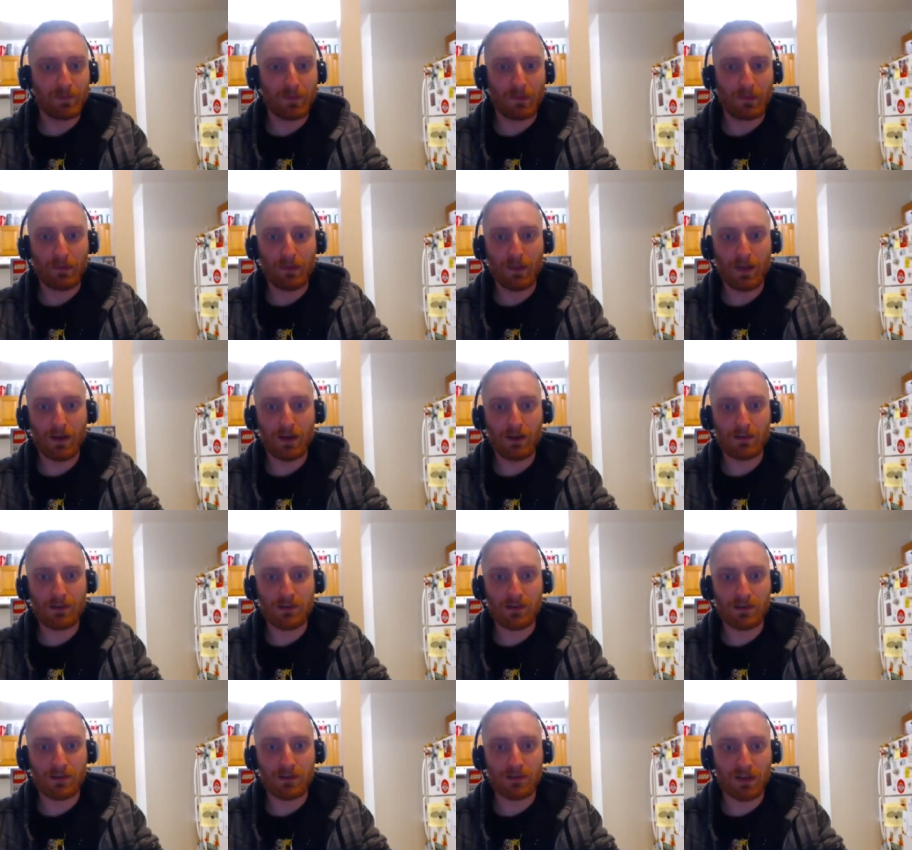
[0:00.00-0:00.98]
that is
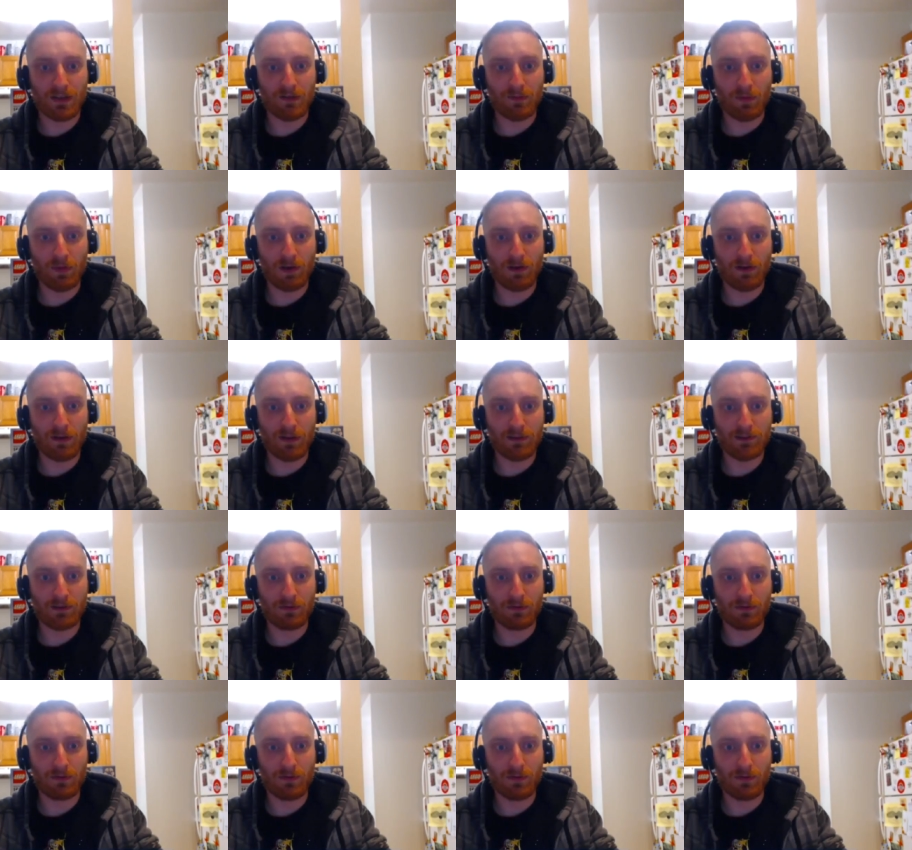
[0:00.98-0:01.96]
just a couple clicks
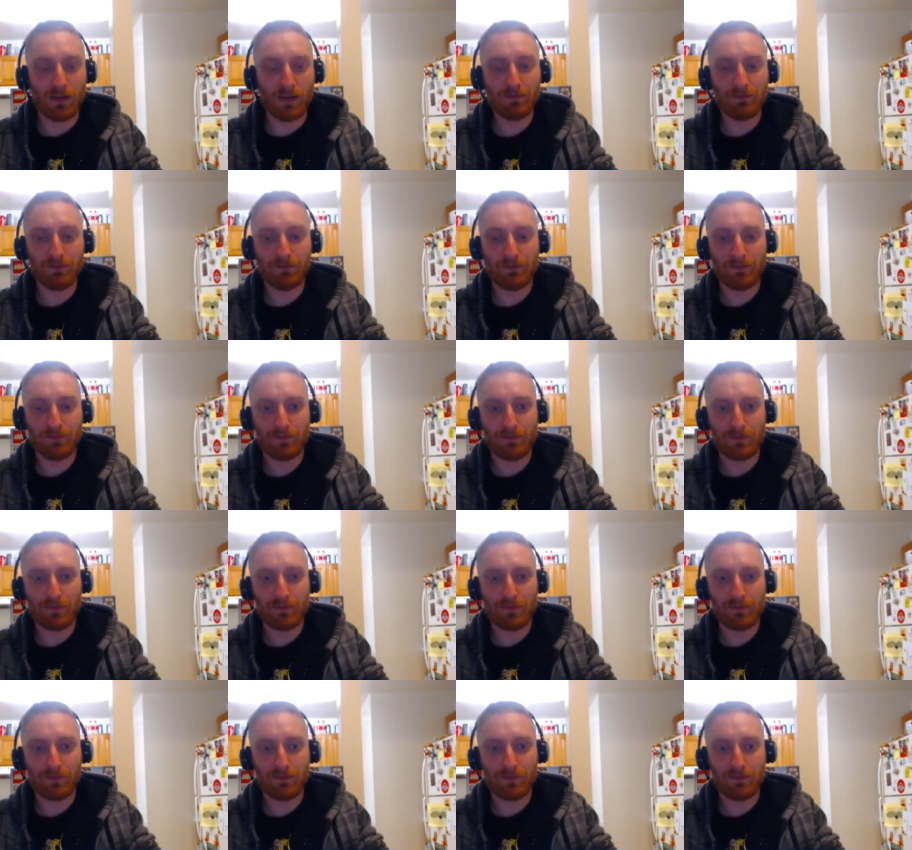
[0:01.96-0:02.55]
away. Fifty